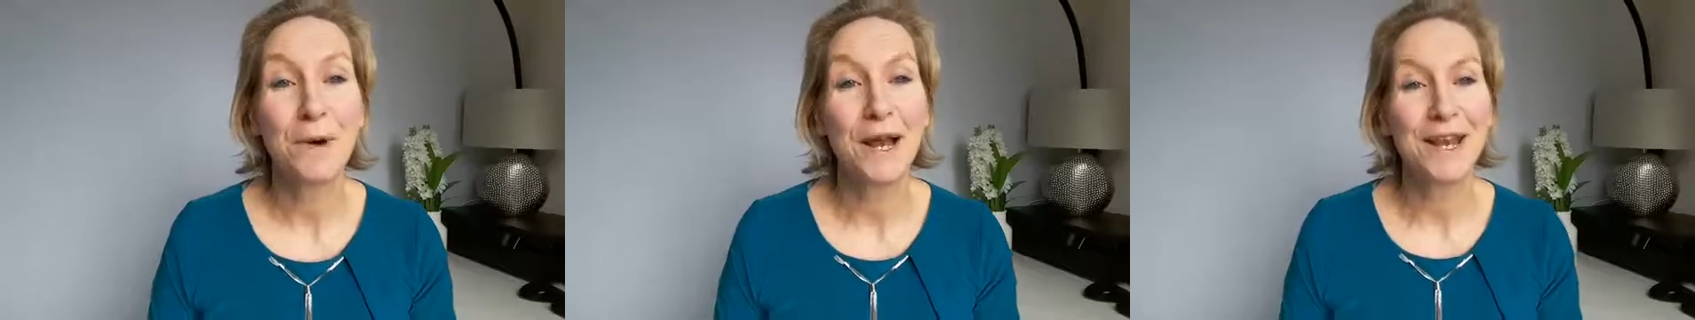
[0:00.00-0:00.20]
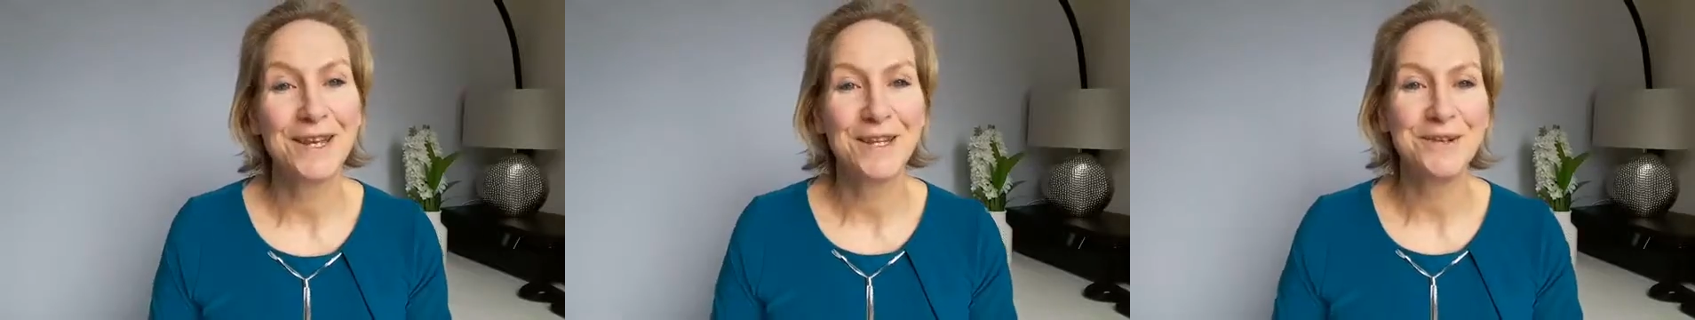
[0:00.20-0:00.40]

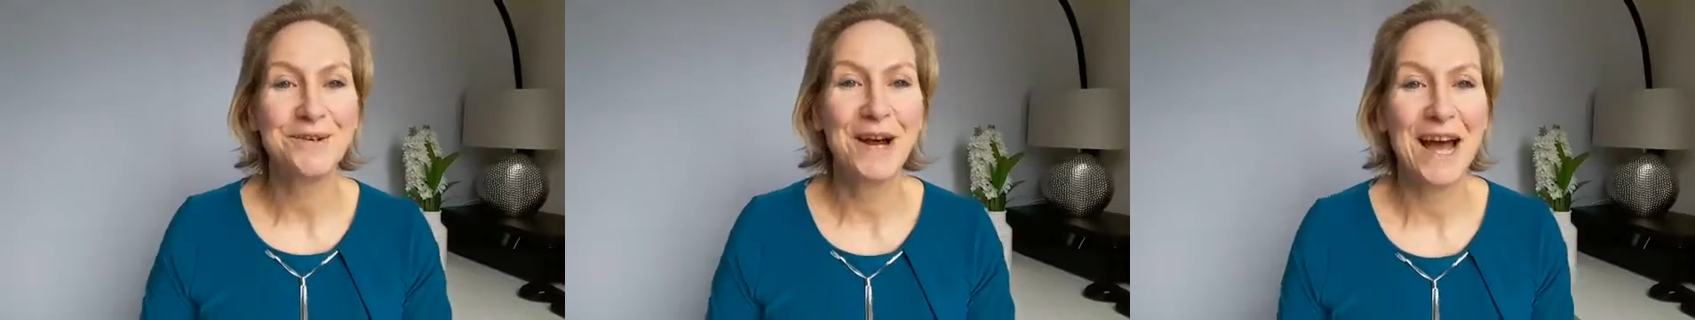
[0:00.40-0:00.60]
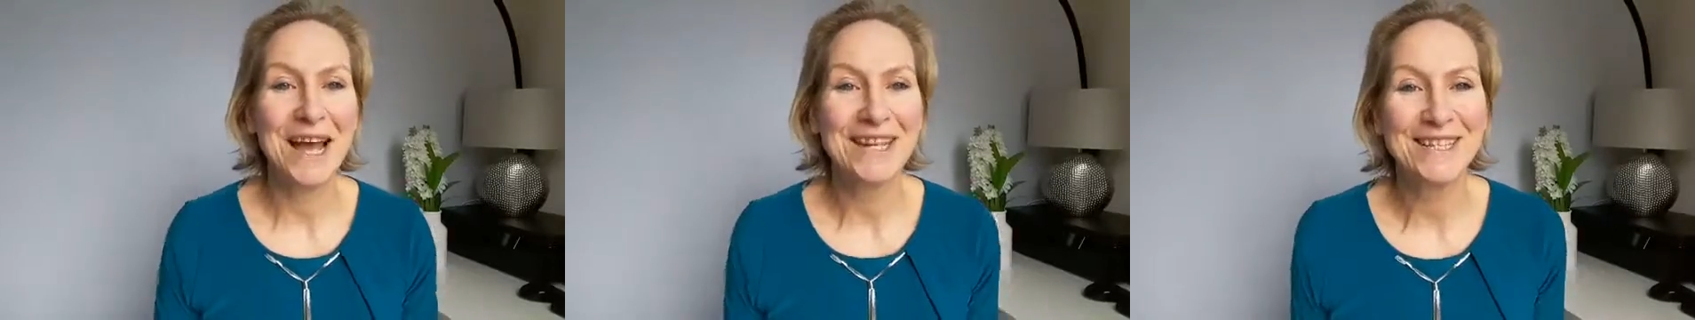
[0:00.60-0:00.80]
when
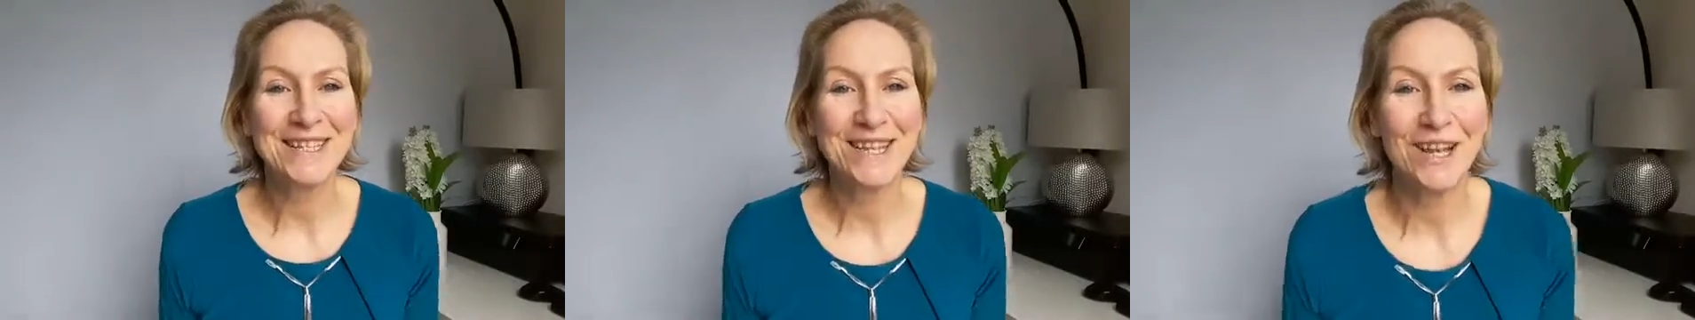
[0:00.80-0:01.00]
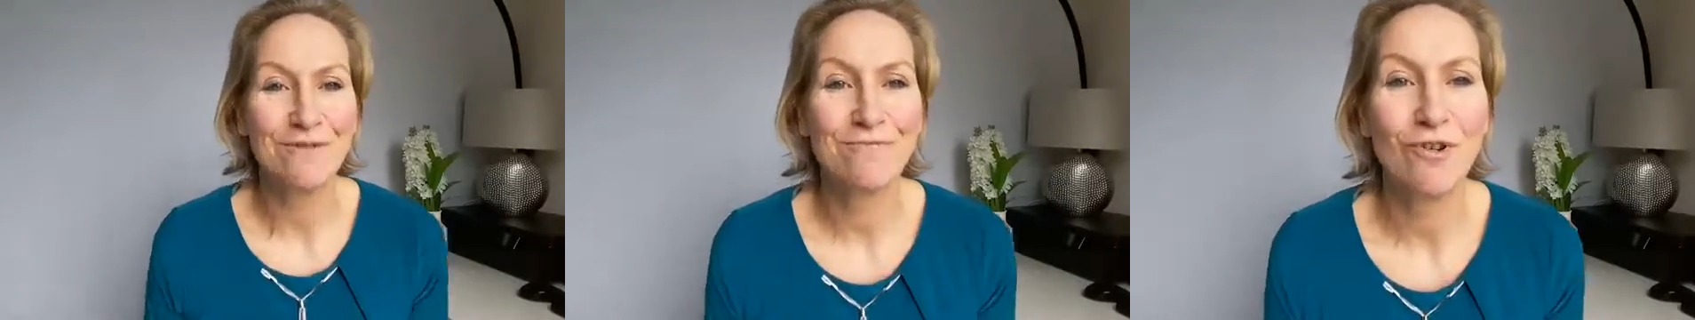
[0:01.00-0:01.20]
your ads
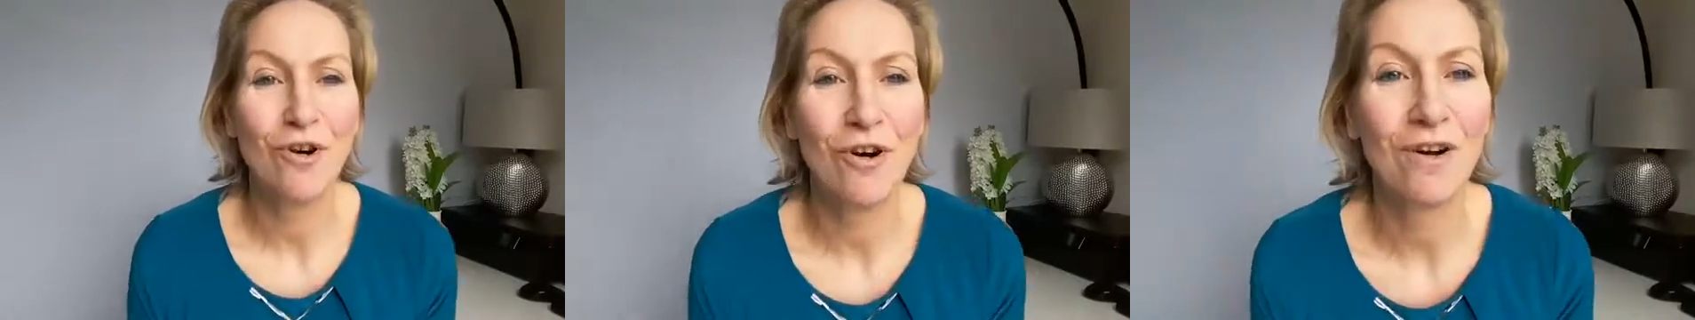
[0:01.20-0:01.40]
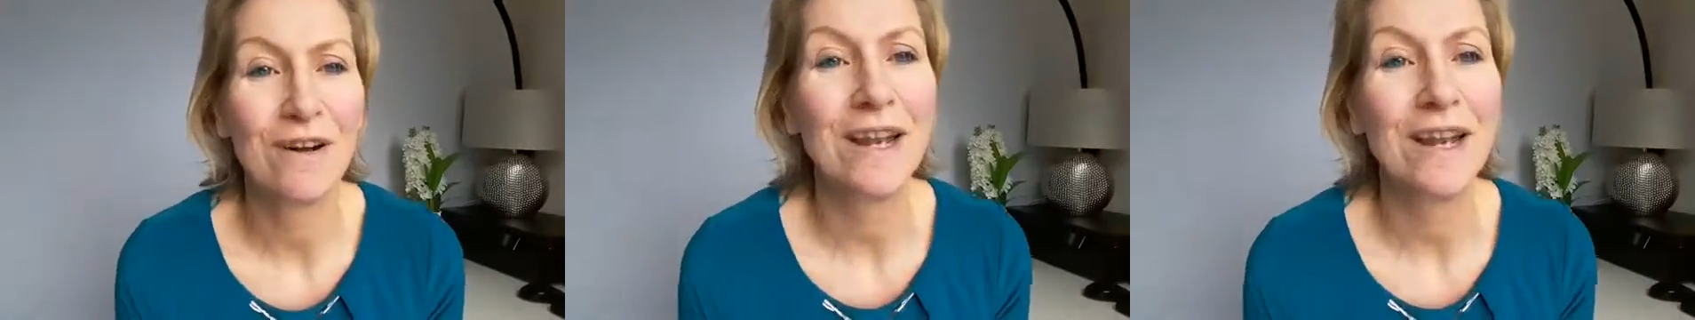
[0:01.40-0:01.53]
go wrong.